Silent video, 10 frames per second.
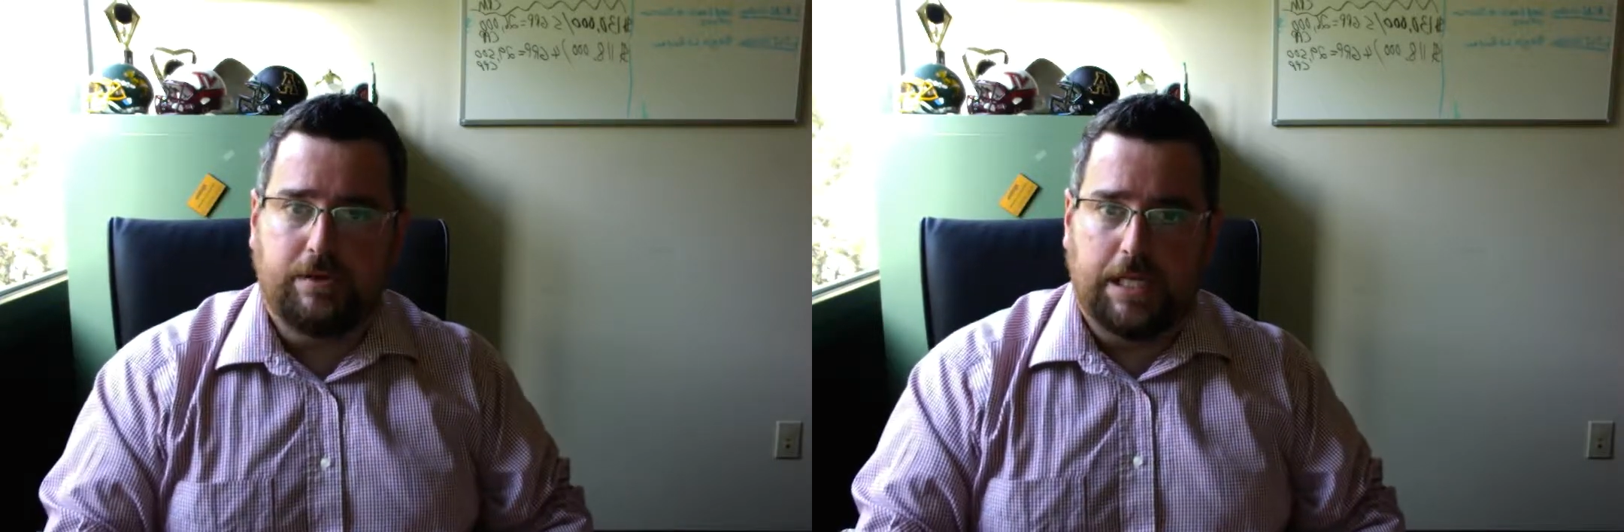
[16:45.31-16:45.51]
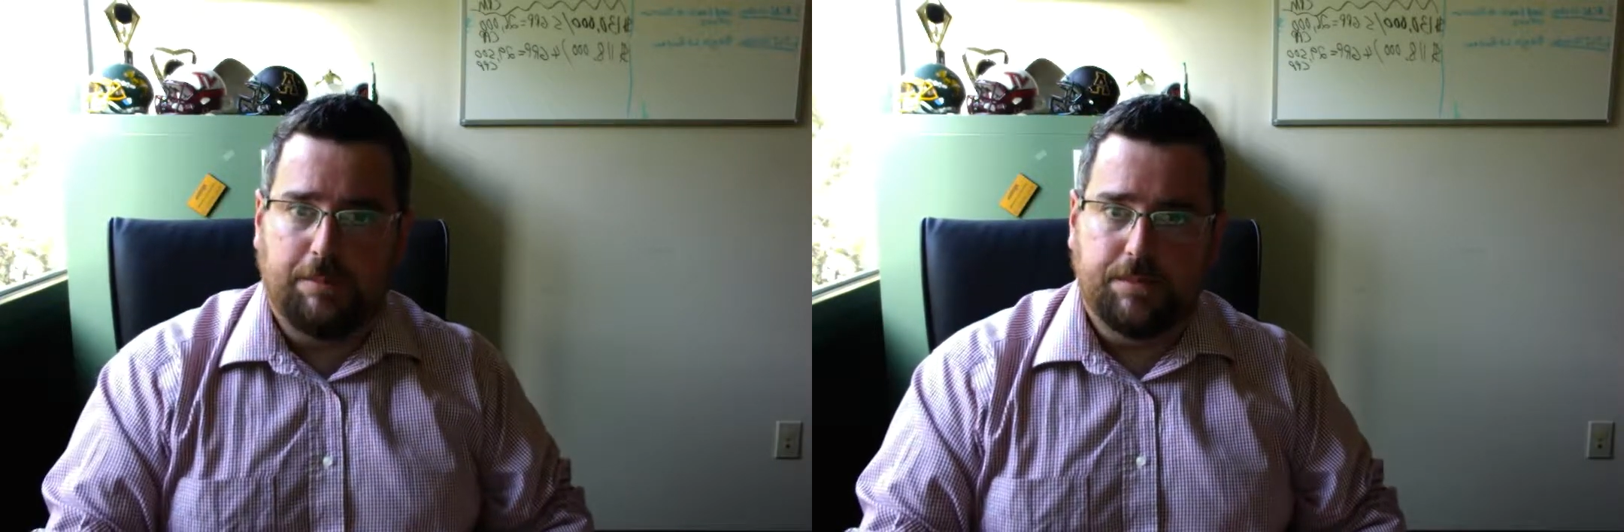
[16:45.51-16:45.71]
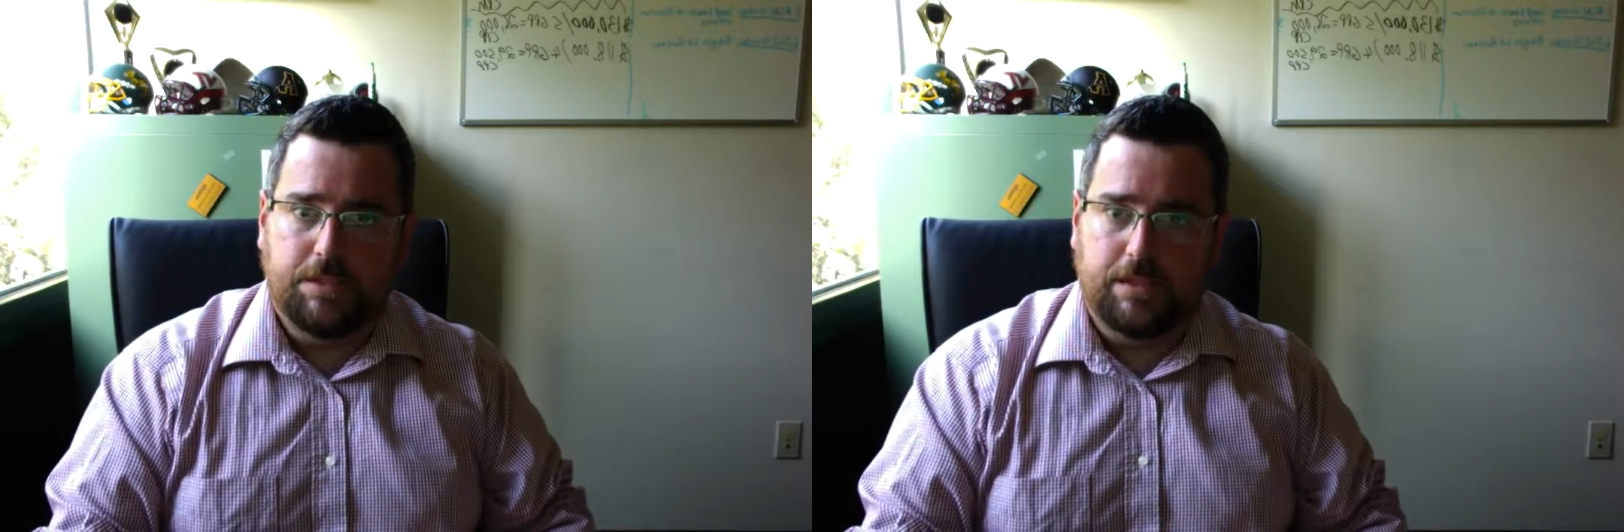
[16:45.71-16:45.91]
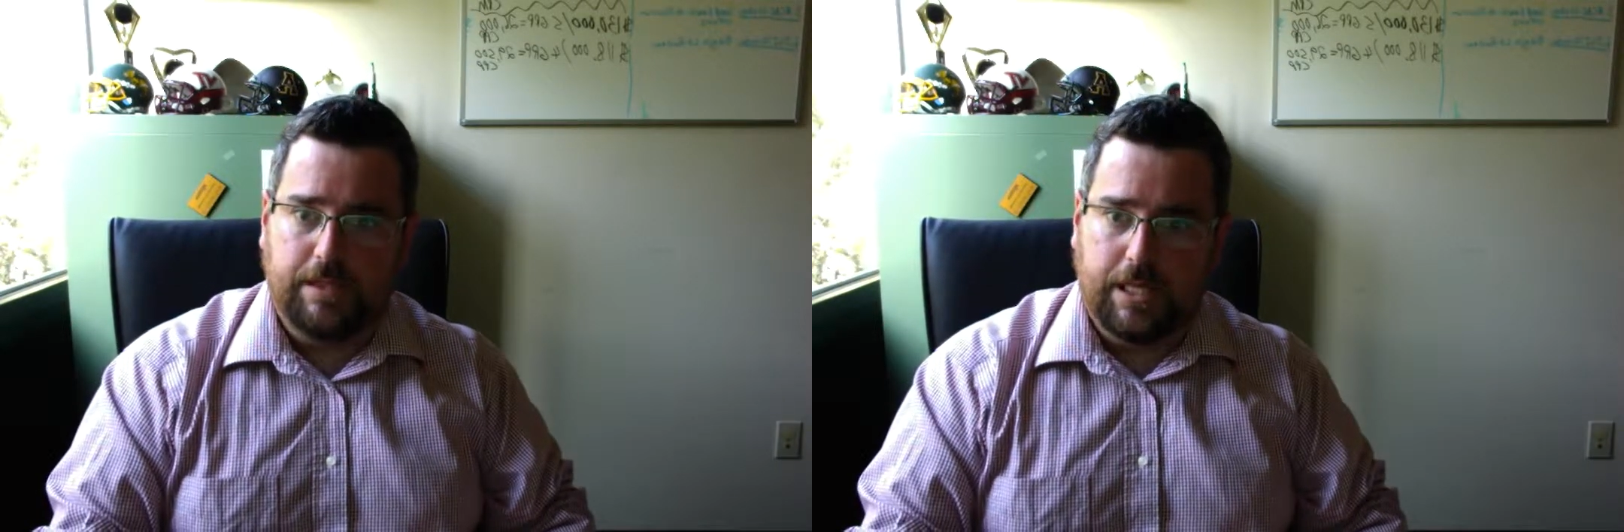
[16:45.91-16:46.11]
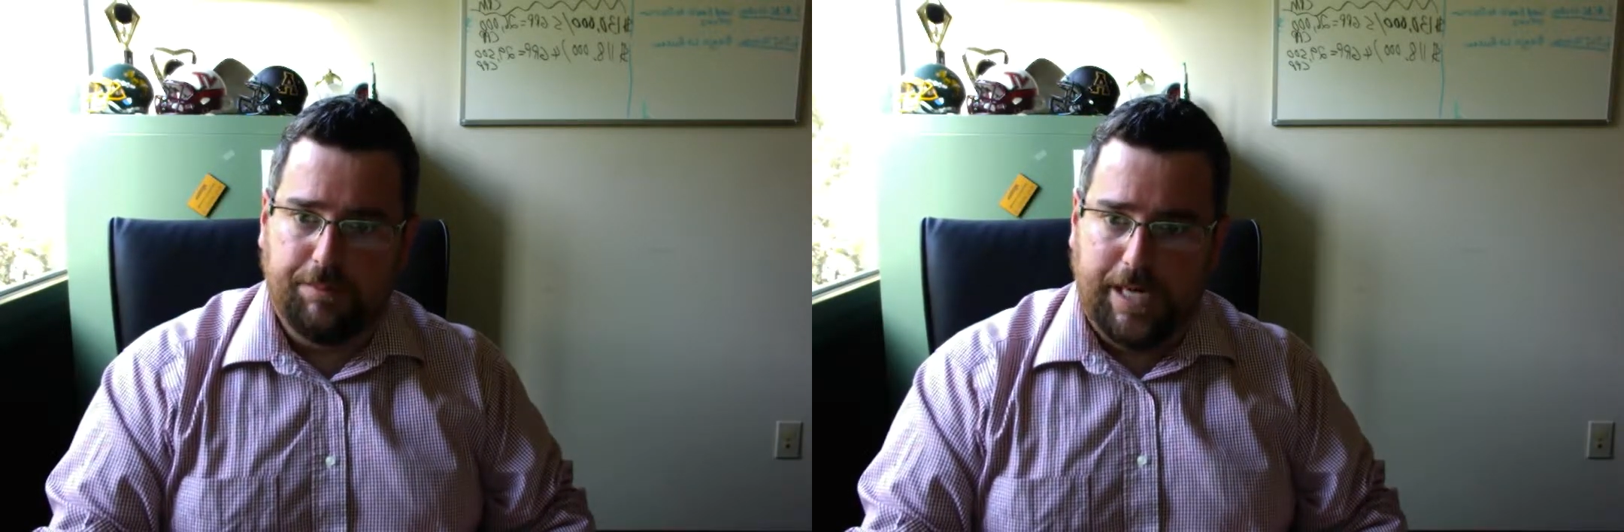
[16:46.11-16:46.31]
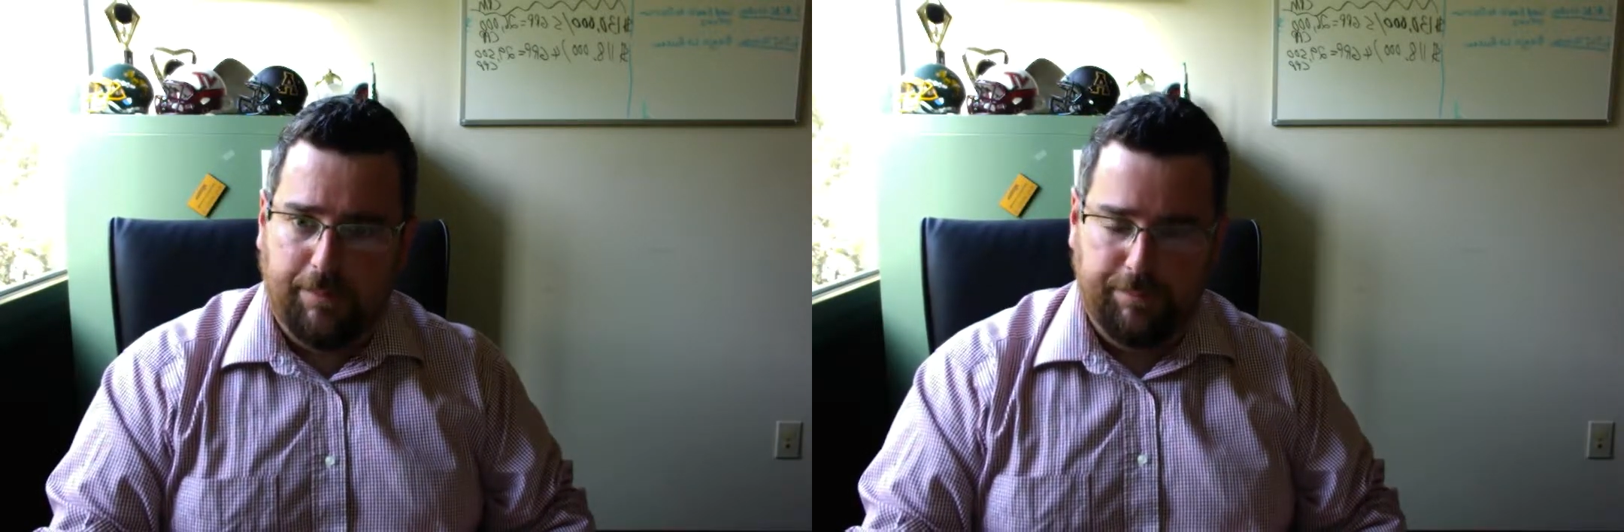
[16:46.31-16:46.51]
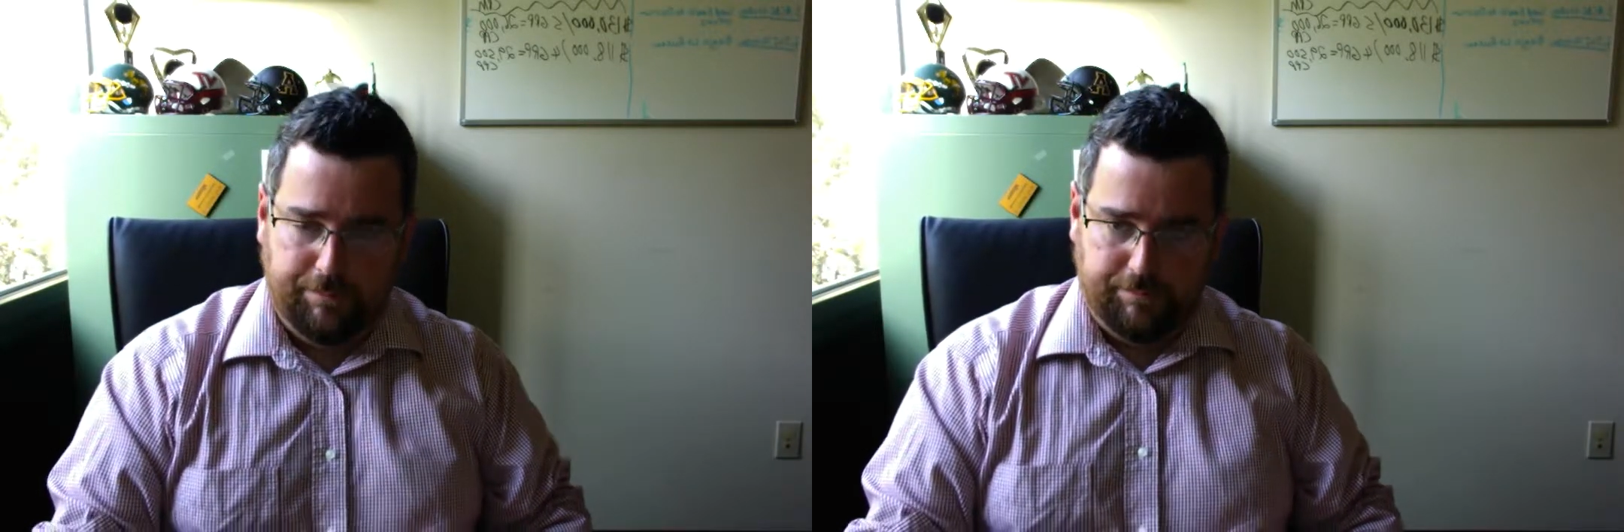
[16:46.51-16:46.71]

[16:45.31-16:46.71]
themes to think about.